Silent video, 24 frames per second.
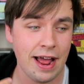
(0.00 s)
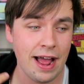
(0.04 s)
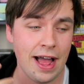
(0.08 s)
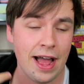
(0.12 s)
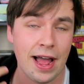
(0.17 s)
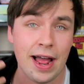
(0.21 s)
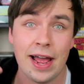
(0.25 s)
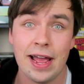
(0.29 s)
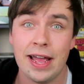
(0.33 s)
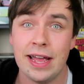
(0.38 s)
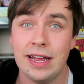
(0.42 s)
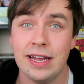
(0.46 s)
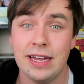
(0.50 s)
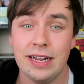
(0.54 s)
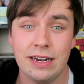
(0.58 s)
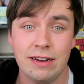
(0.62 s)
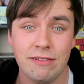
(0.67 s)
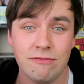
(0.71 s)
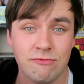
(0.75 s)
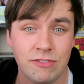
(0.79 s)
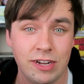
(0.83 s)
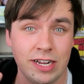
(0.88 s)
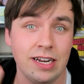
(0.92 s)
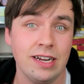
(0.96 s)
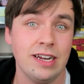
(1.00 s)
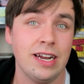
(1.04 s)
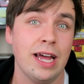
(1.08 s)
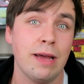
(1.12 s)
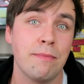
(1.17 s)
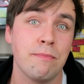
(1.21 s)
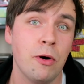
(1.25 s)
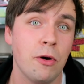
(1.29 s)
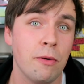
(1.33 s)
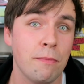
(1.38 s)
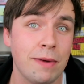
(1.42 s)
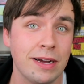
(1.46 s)
I really
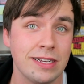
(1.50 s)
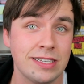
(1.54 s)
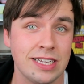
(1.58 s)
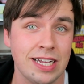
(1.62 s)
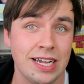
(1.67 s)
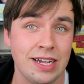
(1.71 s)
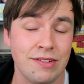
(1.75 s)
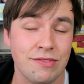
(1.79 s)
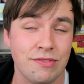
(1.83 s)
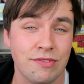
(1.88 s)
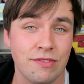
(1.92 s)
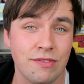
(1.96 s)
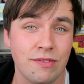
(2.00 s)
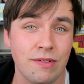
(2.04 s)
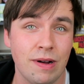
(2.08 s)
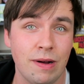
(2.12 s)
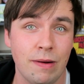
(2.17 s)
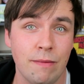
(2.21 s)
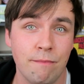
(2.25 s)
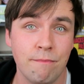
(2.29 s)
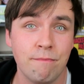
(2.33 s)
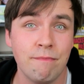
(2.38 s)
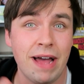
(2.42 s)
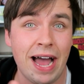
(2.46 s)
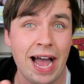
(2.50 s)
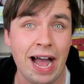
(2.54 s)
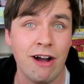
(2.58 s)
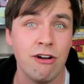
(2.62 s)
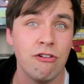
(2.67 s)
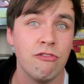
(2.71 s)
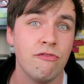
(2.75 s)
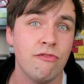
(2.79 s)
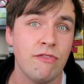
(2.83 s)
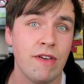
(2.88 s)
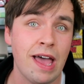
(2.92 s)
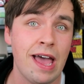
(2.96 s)
like putting myself
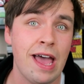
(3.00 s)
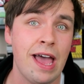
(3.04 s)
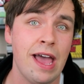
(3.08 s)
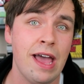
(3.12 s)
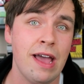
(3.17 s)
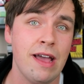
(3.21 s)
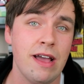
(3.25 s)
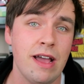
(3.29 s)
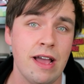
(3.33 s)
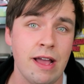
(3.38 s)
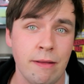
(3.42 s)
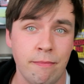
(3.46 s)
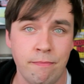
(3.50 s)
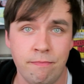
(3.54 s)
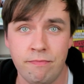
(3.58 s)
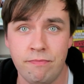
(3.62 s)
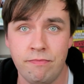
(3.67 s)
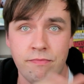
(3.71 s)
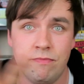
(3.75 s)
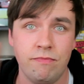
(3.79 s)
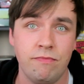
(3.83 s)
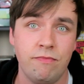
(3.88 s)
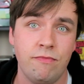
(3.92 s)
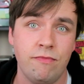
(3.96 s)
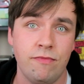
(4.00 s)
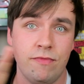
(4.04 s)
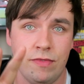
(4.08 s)
out there in,